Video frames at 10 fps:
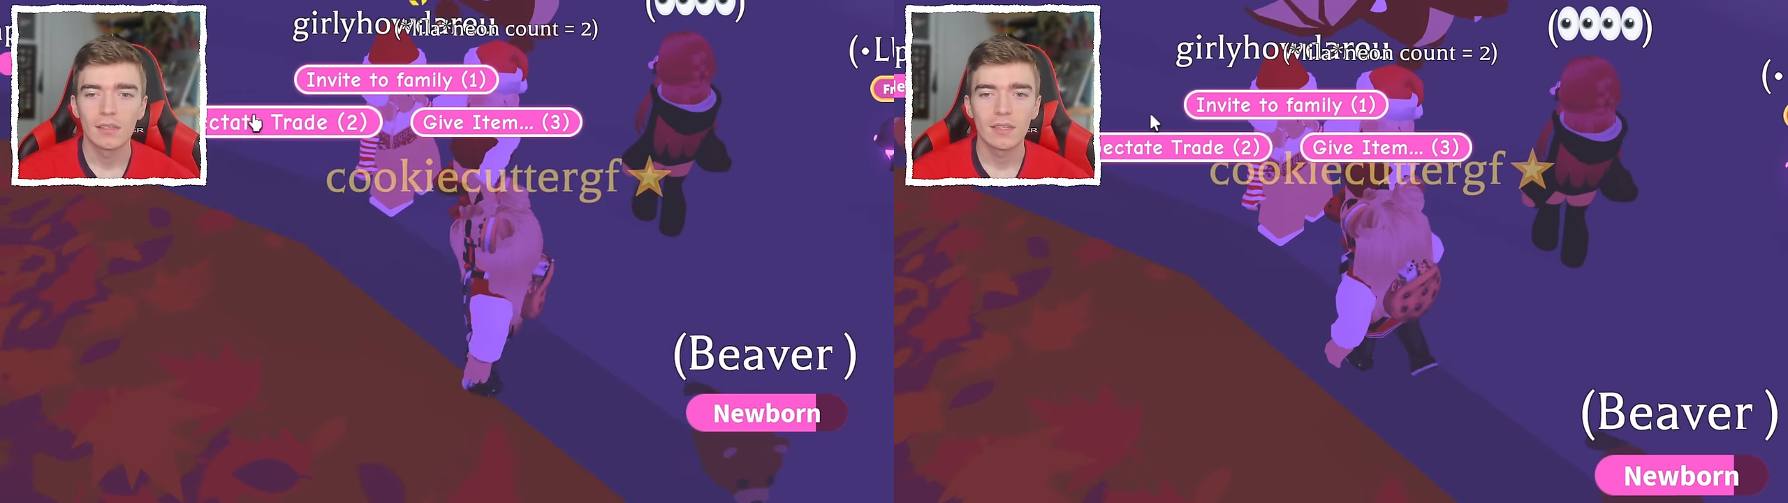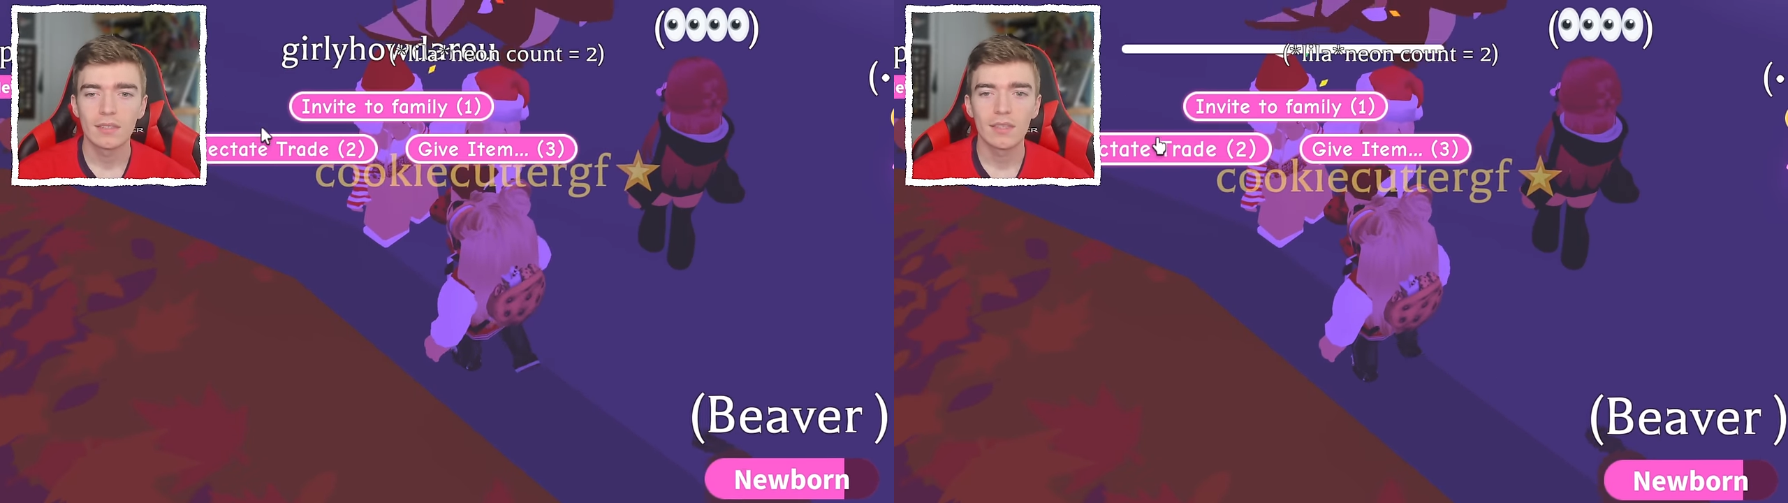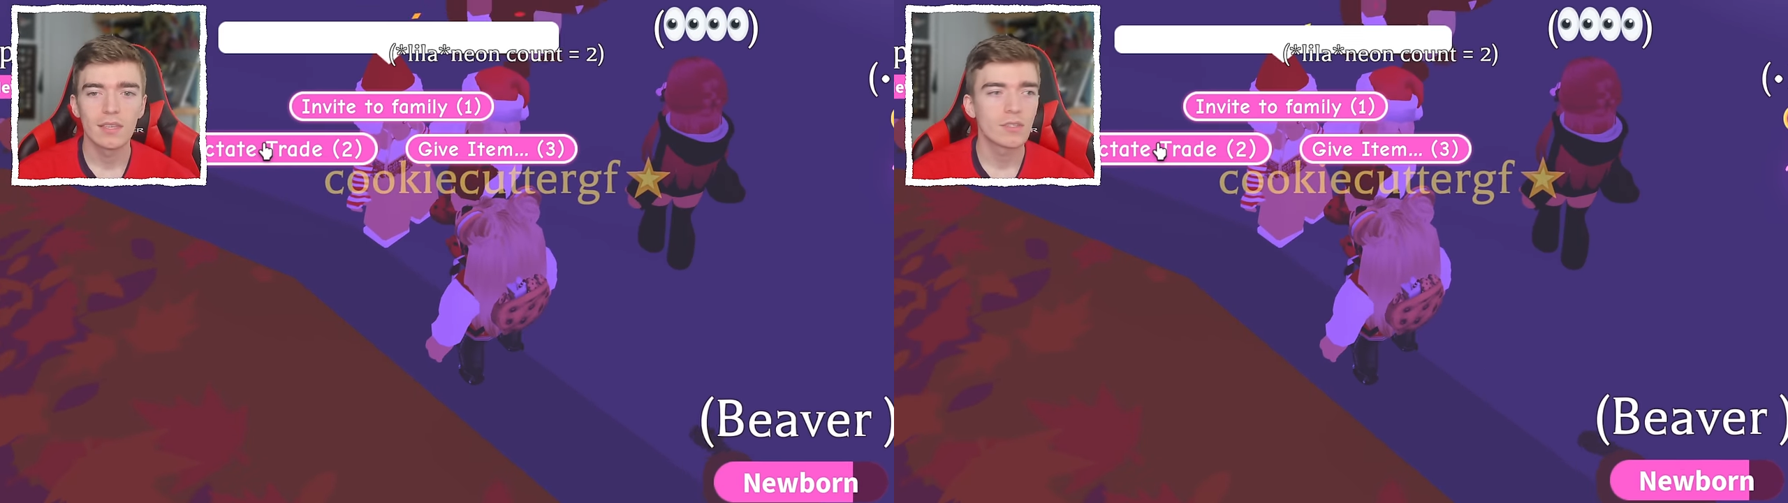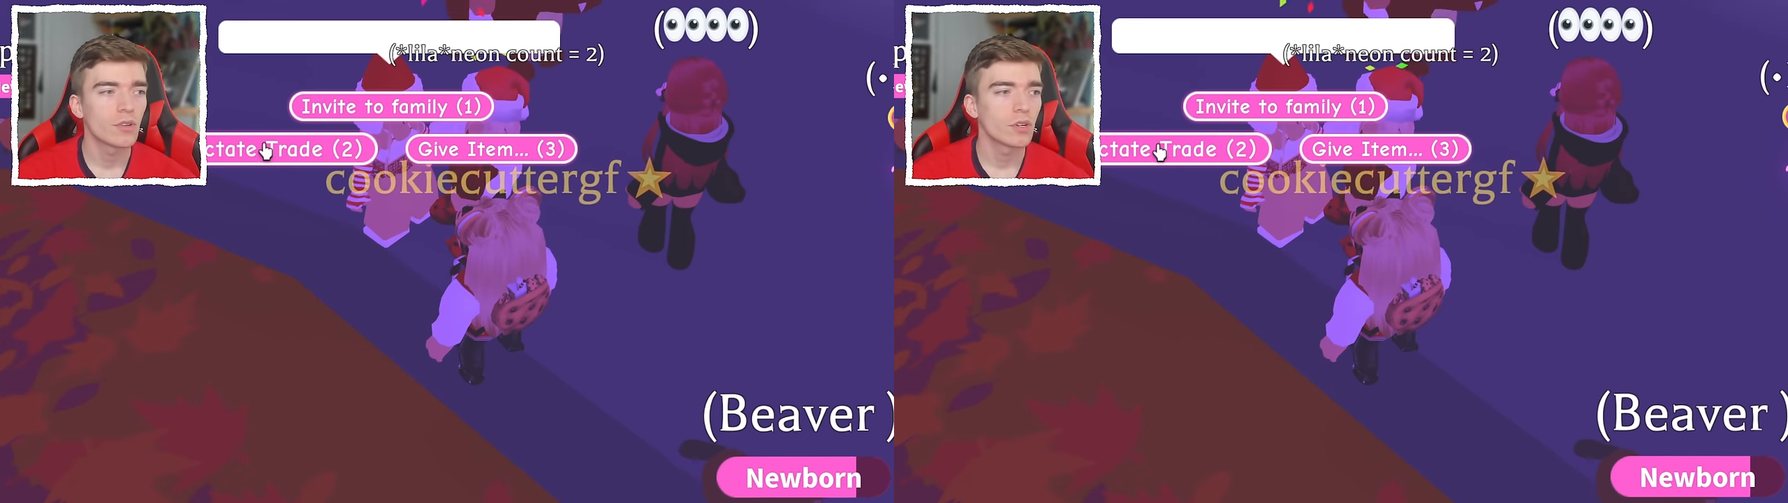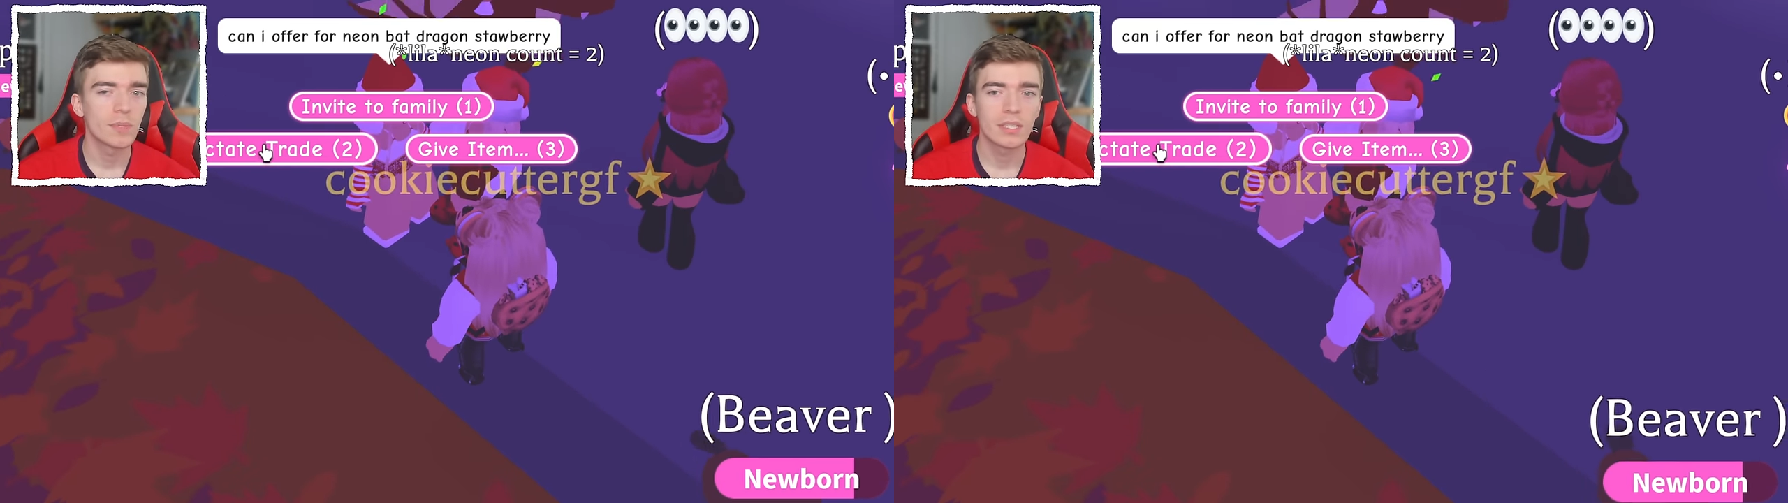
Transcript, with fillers: This has got to be